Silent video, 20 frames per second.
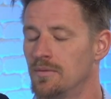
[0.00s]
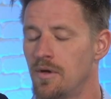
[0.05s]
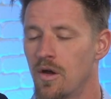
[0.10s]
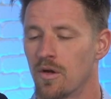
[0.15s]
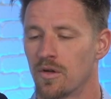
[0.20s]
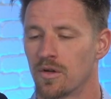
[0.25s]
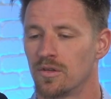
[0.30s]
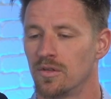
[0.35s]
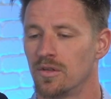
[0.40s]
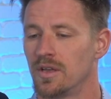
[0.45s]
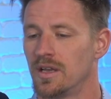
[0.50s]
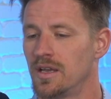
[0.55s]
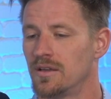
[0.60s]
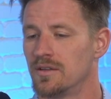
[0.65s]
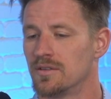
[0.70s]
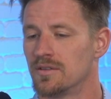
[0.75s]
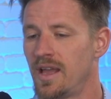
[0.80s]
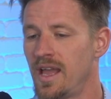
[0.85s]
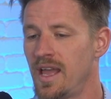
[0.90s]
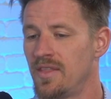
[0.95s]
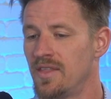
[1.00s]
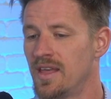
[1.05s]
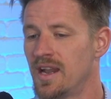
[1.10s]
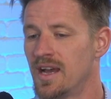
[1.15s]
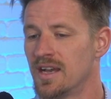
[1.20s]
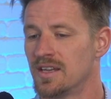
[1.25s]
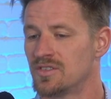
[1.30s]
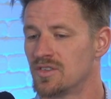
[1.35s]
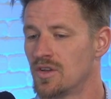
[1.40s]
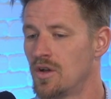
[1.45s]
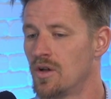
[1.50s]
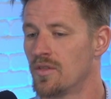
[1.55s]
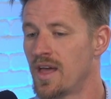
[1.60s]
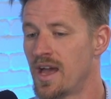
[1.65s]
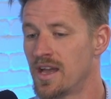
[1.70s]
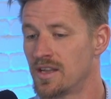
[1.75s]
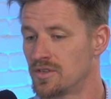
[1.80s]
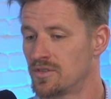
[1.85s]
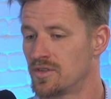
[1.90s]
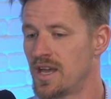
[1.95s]
article and then I saw
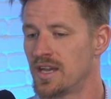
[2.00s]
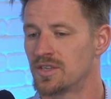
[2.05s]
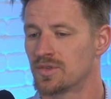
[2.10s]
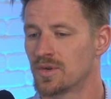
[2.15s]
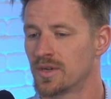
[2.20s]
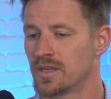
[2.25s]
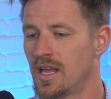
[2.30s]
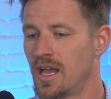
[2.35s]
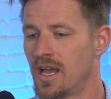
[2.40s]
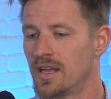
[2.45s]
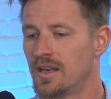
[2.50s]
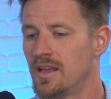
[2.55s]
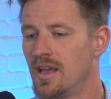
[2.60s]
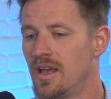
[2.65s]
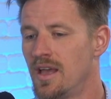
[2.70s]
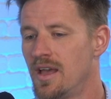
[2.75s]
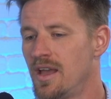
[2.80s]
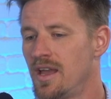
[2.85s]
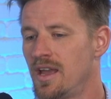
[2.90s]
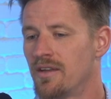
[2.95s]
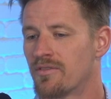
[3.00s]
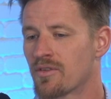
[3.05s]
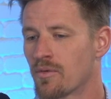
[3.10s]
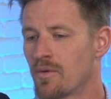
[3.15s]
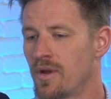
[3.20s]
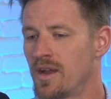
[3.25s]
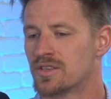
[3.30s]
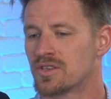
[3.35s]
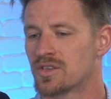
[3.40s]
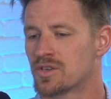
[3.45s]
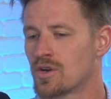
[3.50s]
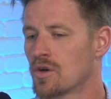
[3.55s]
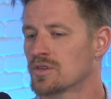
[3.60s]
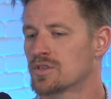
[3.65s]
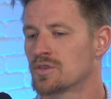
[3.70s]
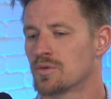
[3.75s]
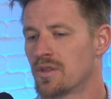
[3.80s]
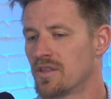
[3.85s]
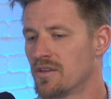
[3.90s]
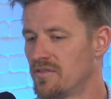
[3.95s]
that trend line, if the rate
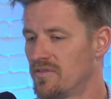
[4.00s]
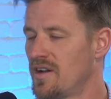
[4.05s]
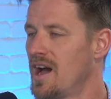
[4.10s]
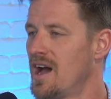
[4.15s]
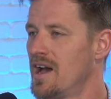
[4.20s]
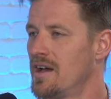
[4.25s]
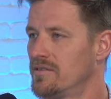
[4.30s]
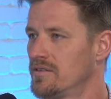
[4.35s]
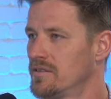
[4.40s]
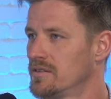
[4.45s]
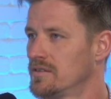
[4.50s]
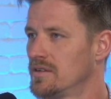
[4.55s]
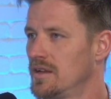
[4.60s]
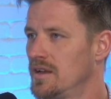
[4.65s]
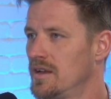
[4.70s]
starts with a 5,